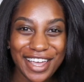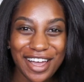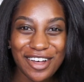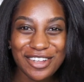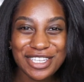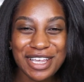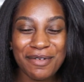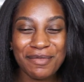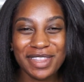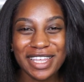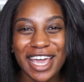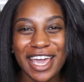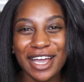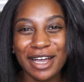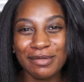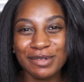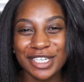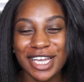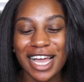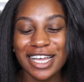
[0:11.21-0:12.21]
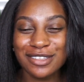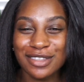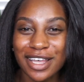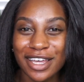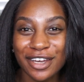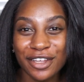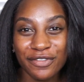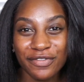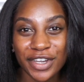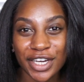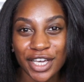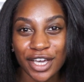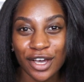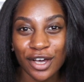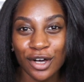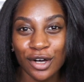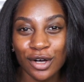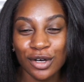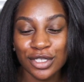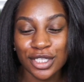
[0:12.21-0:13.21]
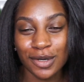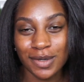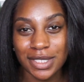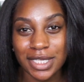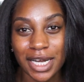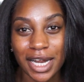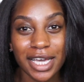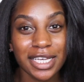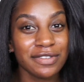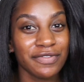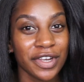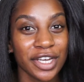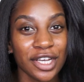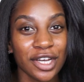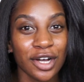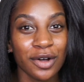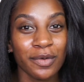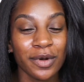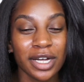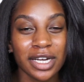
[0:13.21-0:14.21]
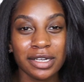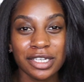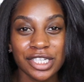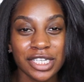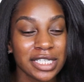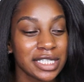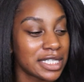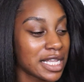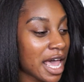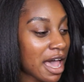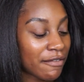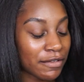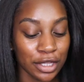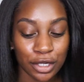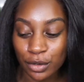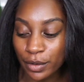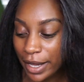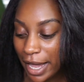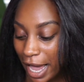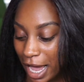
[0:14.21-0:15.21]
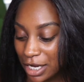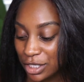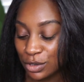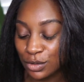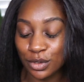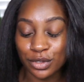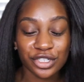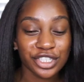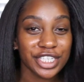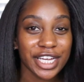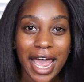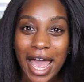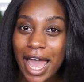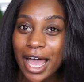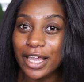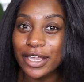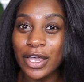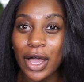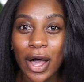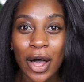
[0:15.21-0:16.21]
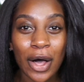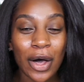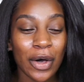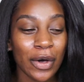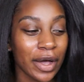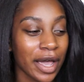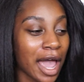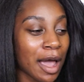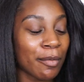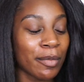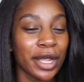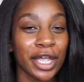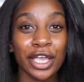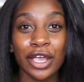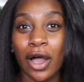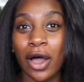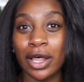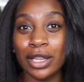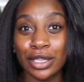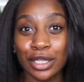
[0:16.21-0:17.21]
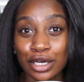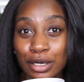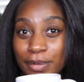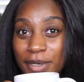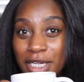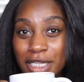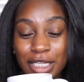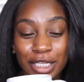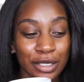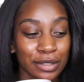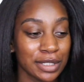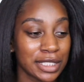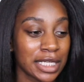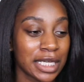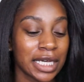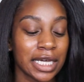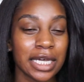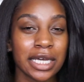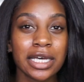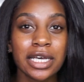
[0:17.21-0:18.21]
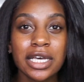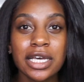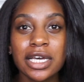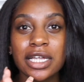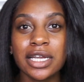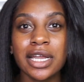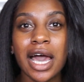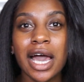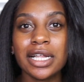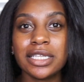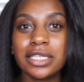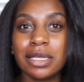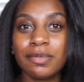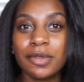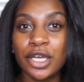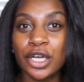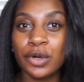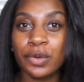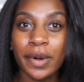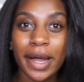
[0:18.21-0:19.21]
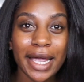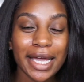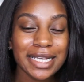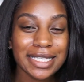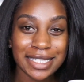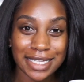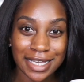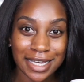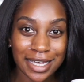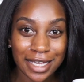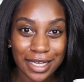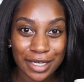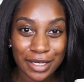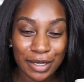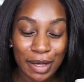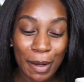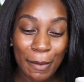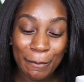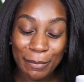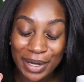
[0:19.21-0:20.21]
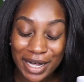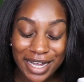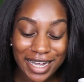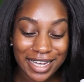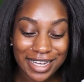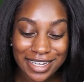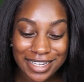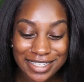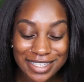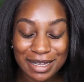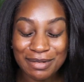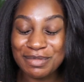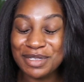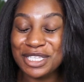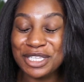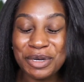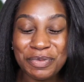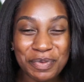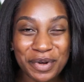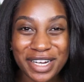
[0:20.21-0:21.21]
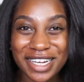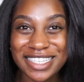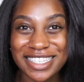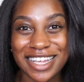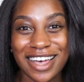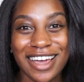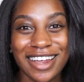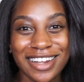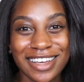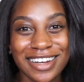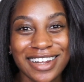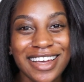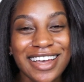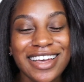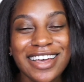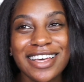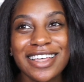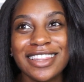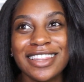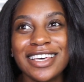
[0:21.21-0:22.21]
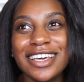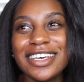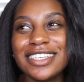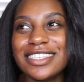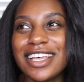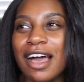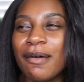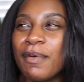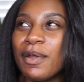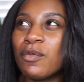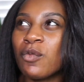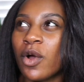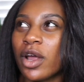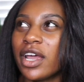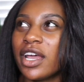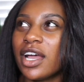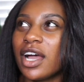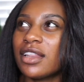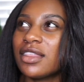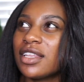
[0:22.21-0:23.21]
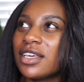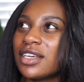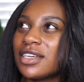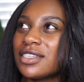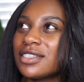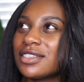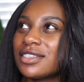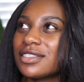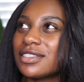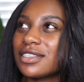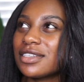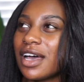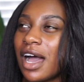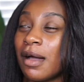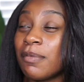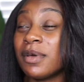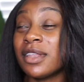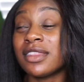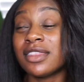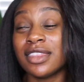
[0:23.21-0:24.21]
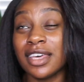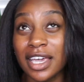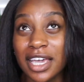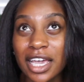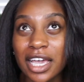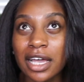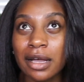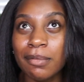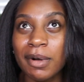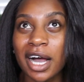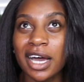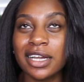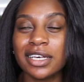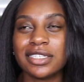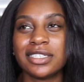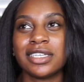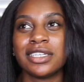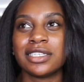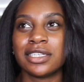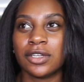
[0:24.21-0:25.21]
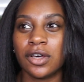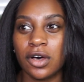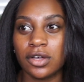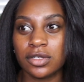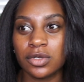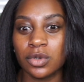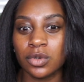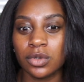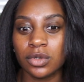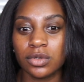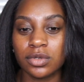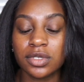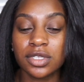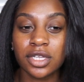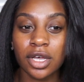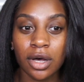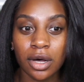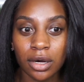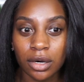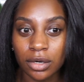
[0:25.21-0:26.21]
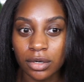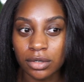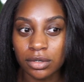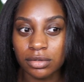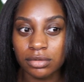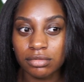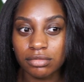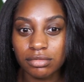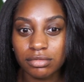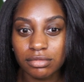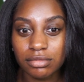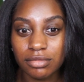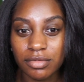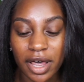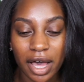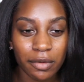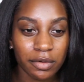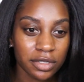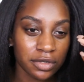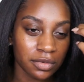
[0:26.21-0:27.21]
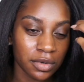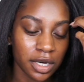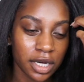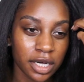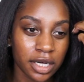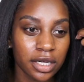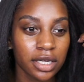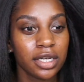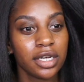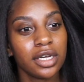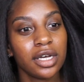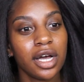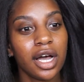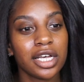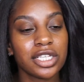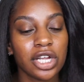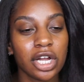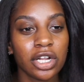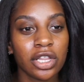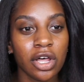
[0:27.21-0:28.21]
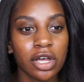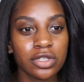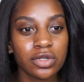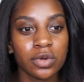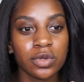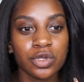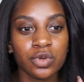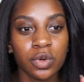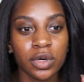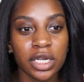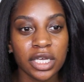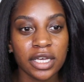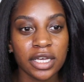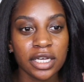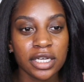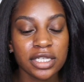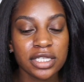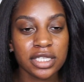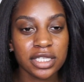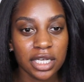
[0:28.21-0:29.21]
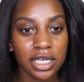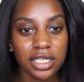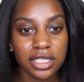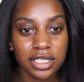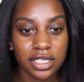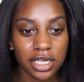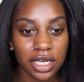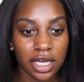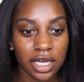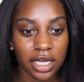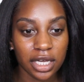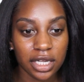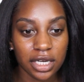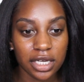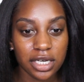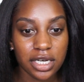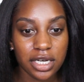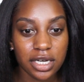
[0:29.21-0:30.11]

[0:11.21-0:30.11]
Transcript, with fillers: y'all, it's Kimberly K coming to you guys with a new video. So in today's video, we're gonna just have a little casual chat, y'all. Okay, I'm bringing y'all a little bit of legal tea. Not something crazy, but I'm super excited. I've been working on this. I've been thinking about it since law school. So that was what? I started law school in 2016,